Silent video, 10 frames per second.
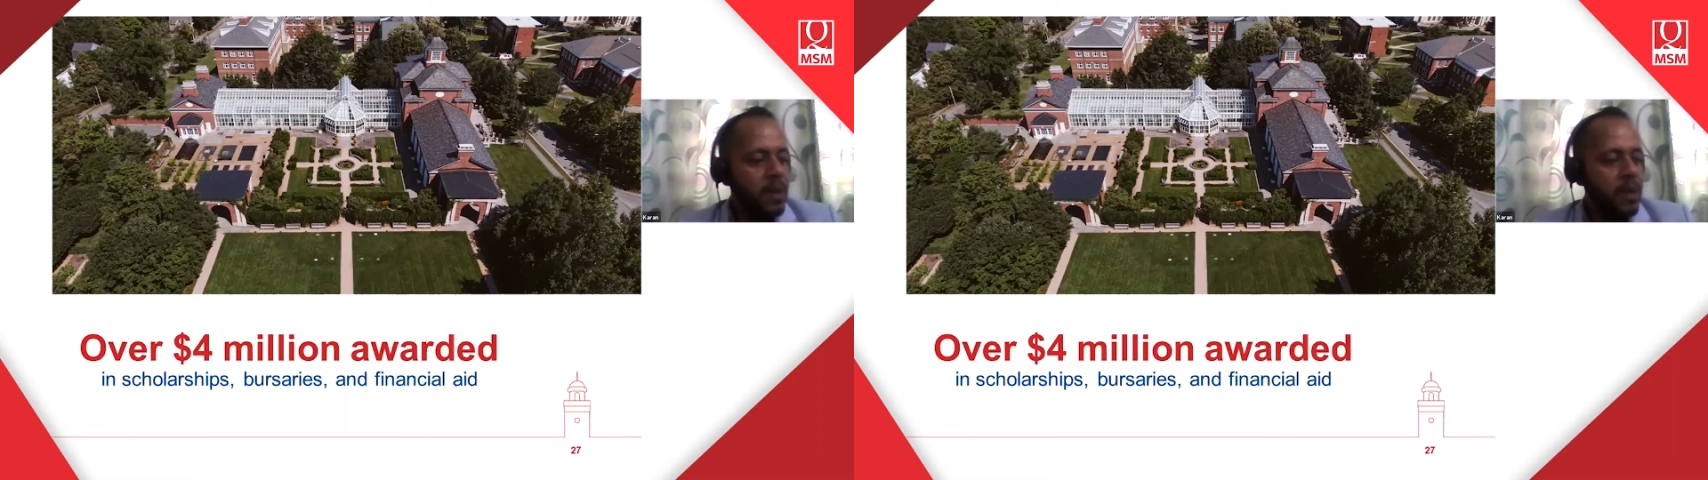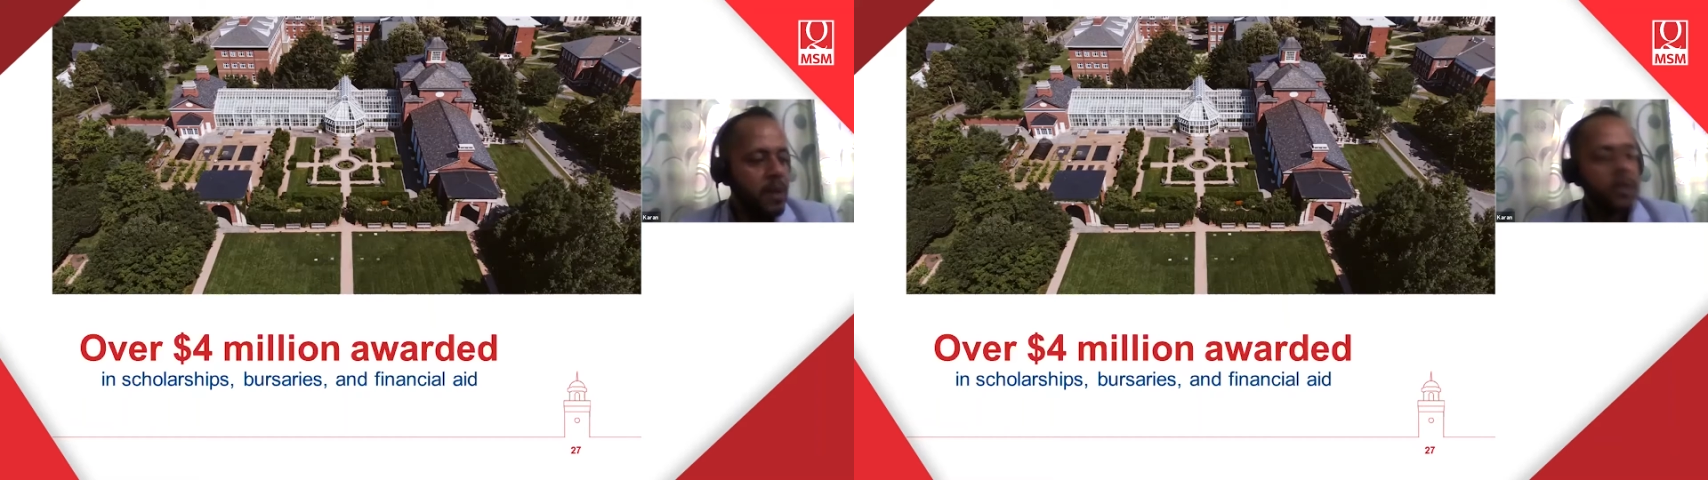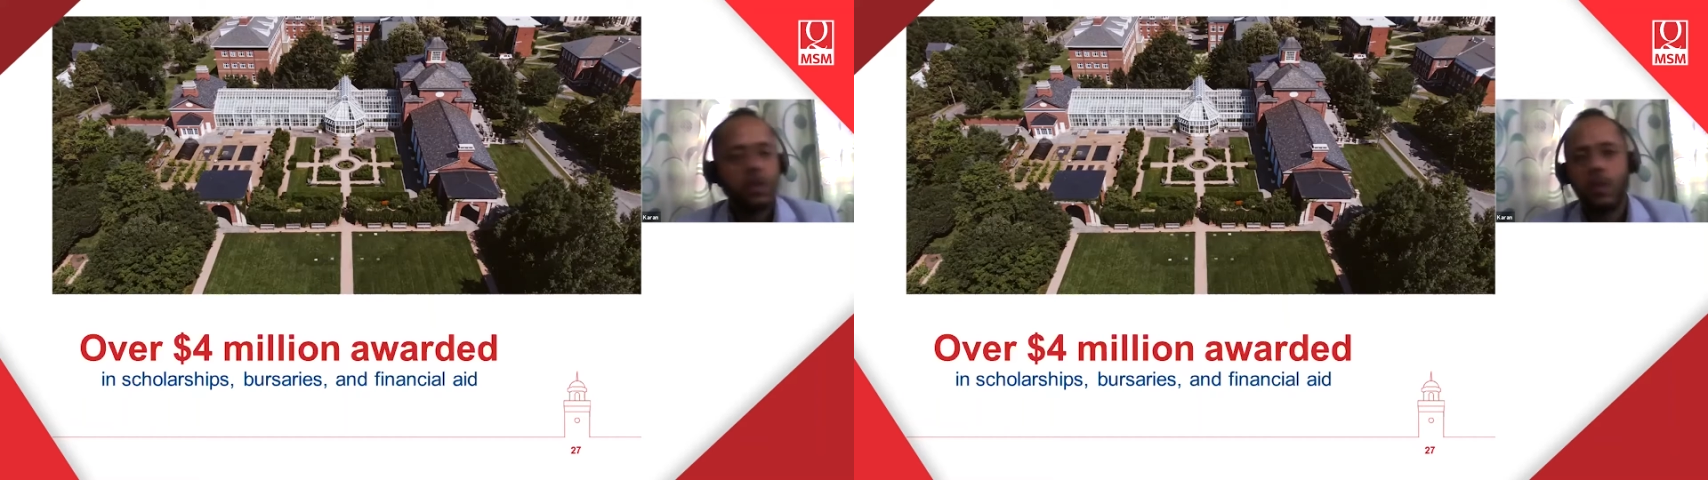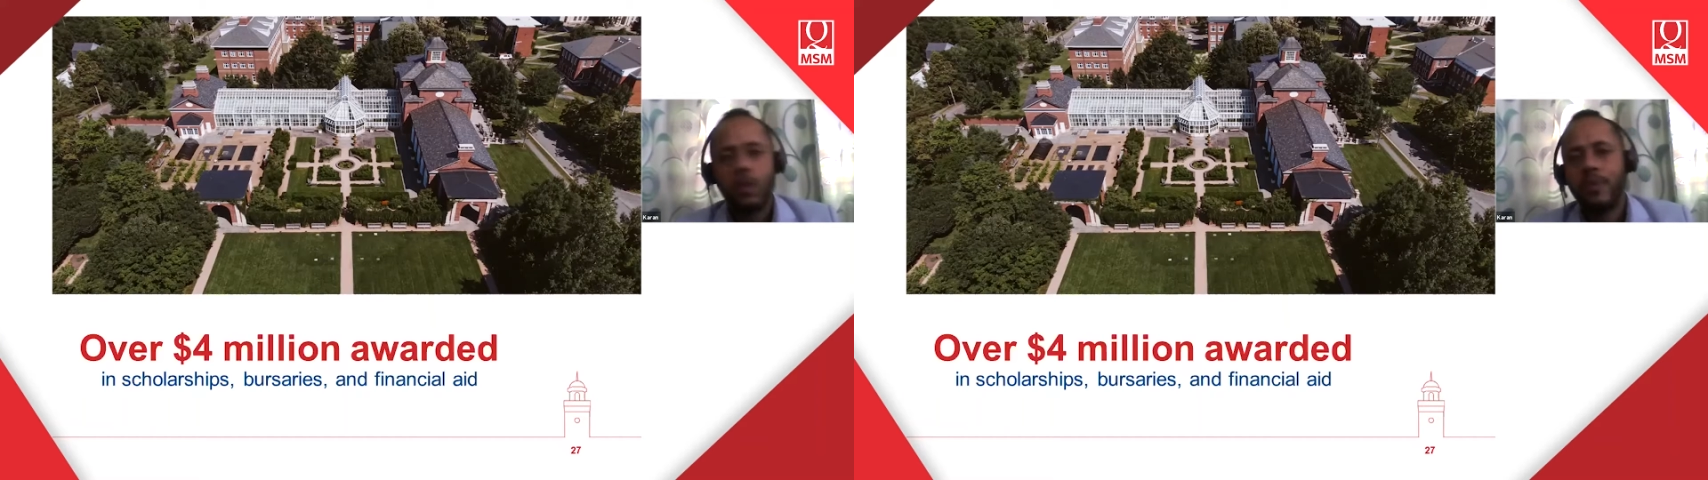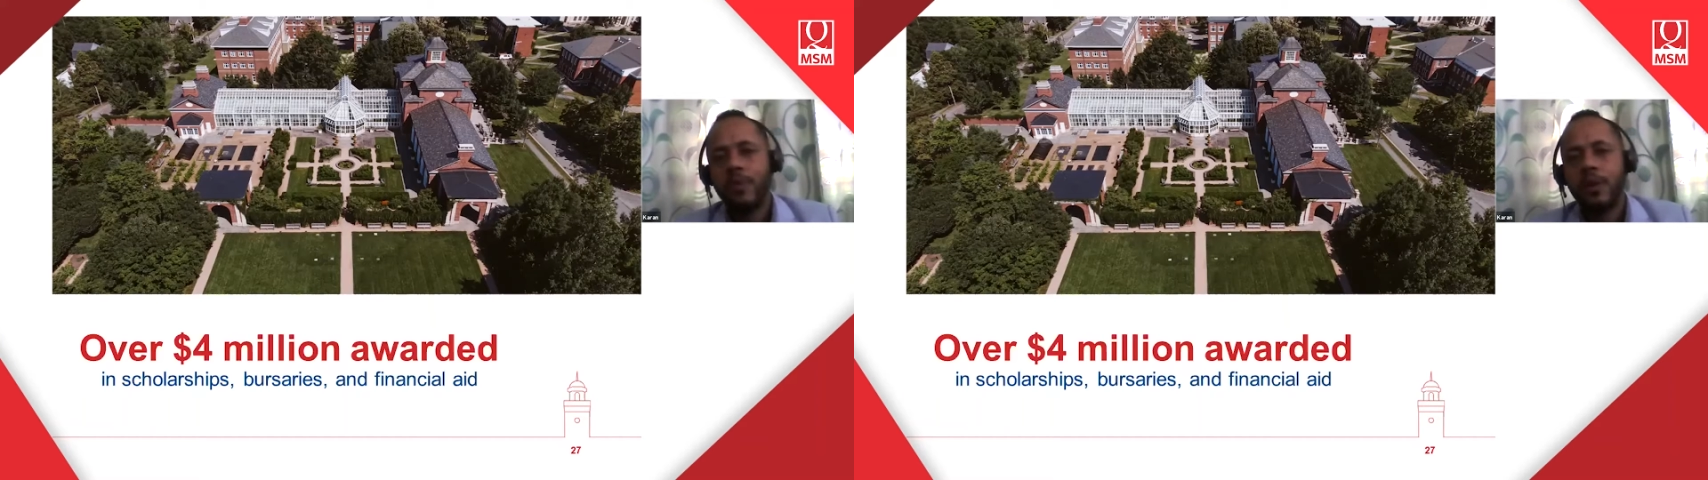So we
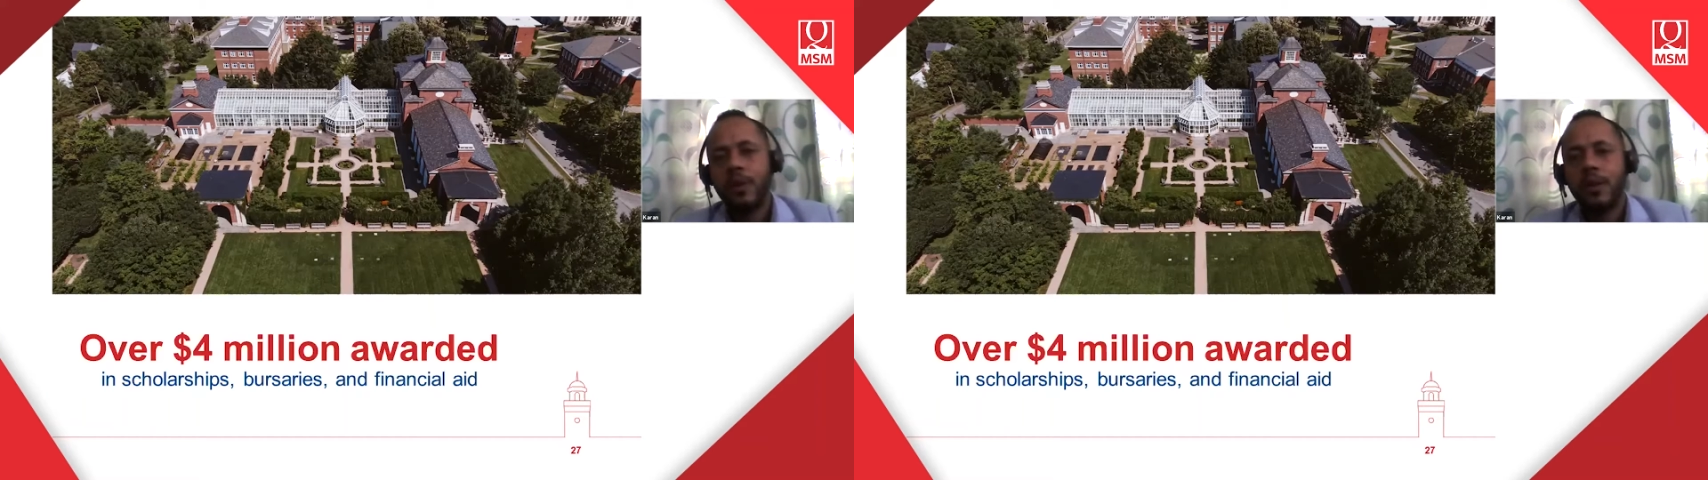would